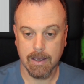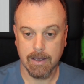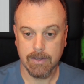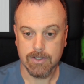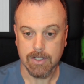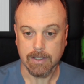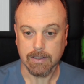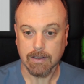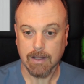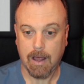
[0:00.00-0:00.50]

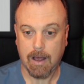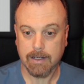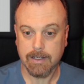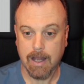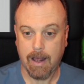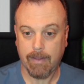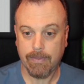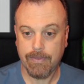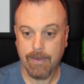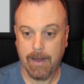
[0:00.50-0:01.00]
She'd blocked
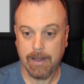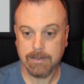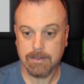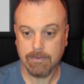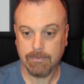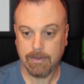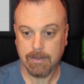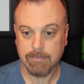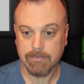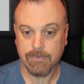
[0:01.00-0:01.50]
out thoughts
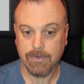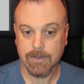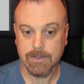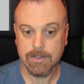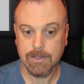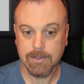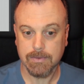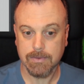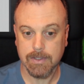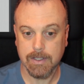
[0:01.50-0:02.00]
of him for
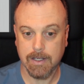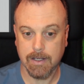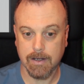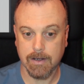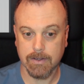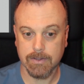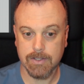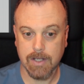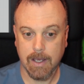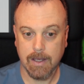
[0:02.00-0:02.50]
2
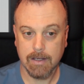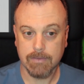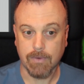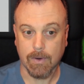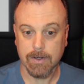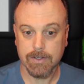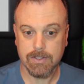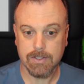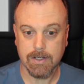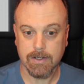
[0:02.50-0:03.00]
years,
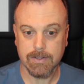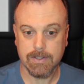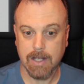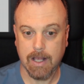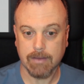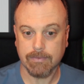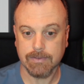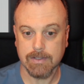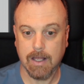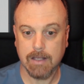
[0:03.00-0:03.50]
forced
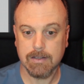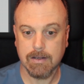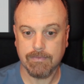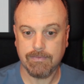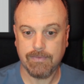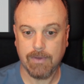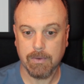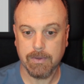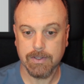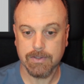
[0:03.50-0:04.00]
herself not to
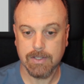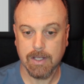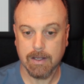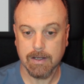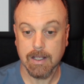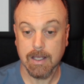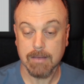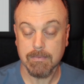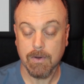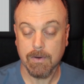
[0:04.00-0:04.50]
focus
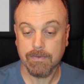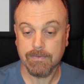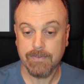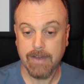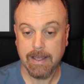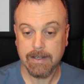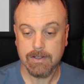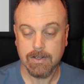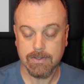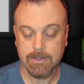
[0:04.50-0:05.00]
on him or
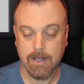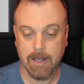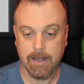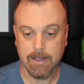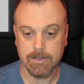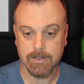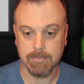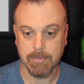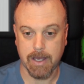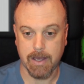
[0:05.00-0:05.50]

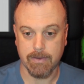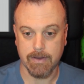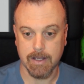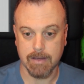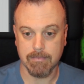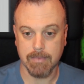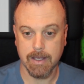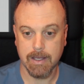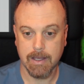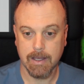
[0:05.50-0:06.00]
fantasize about
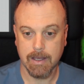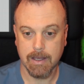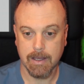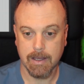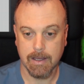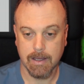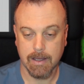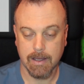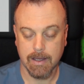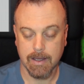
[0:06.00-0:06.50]
him.
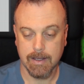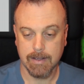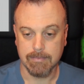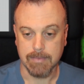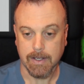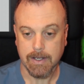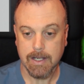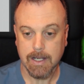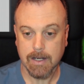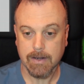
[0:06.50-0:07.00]

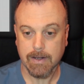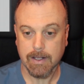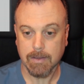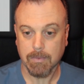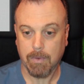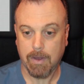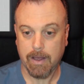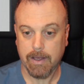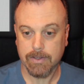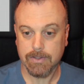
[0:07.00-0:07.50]
But here he
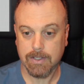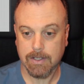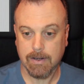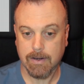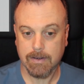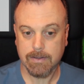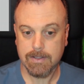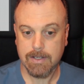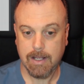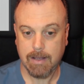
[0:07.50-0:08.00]
was in
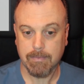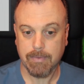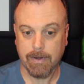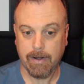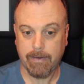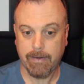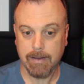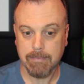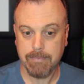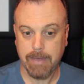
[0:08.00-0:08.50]
her
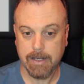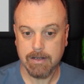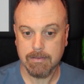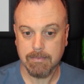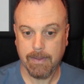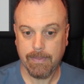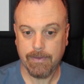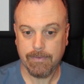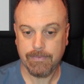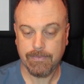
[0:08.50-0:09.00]
temporary
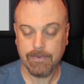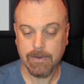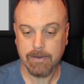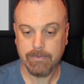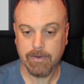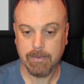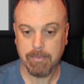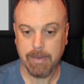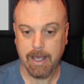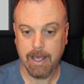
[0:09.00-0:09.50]
bedroom at the foot
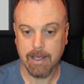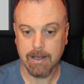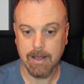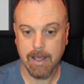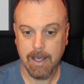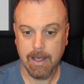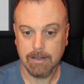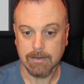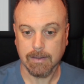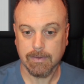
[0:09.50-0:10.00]
of her bed,
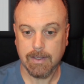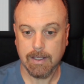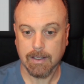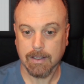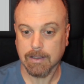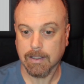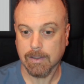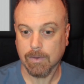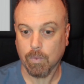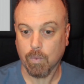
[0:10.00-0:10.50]
looking
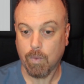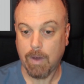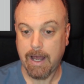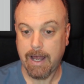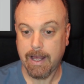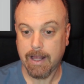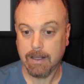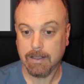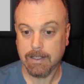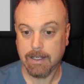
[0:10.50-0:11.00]
a little
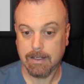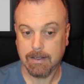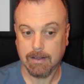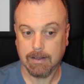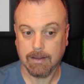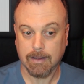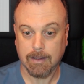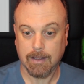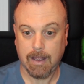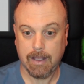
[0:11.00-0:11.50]
wild and a
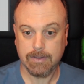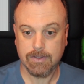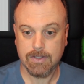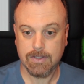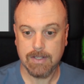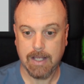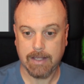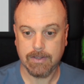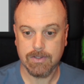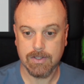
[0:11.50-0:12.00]
lot
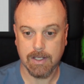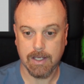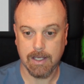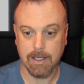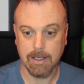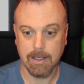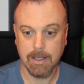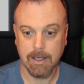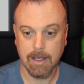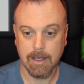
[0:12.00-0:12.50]

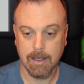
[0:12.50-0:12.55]
sexy.